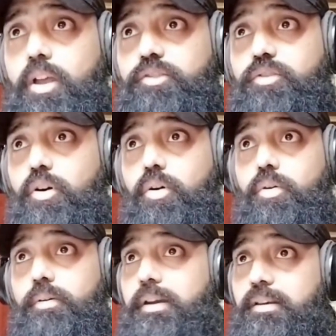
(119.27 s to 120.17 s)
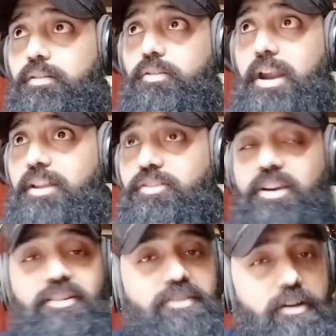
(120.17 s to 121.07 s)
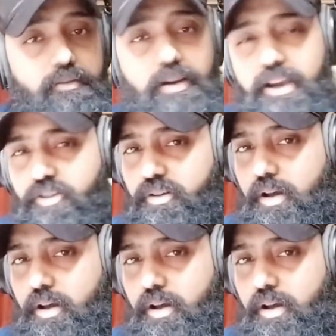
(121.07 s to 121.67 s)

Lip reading: So in the United States, there is election